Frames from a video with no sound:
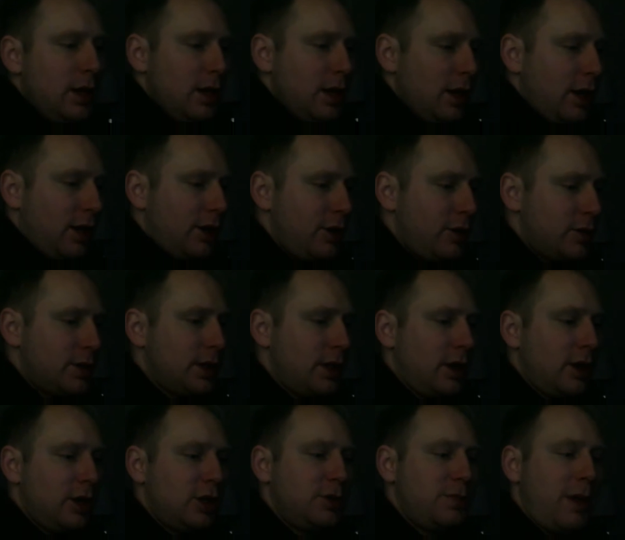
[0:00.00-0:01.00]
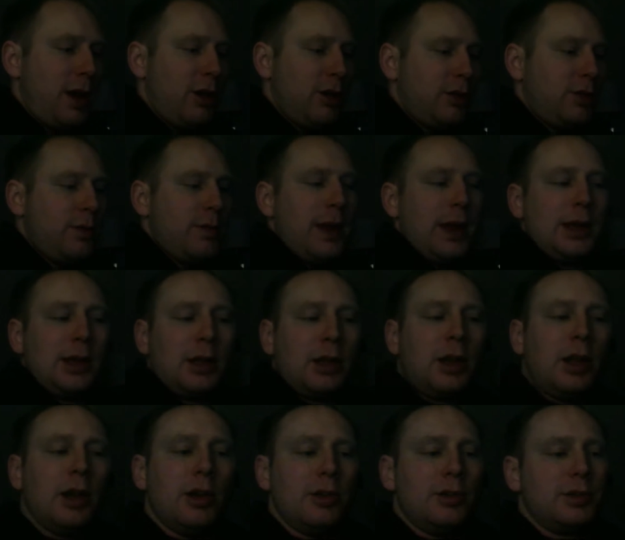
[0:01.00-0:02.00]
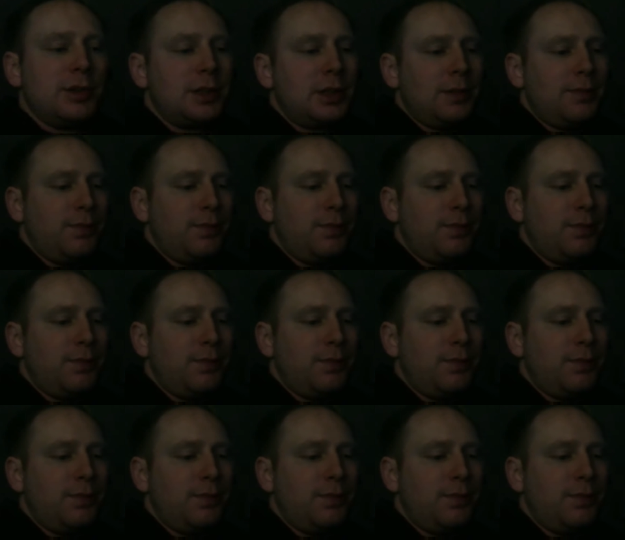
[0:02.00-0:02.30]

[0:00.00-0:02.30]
Although his large mouth remained closed,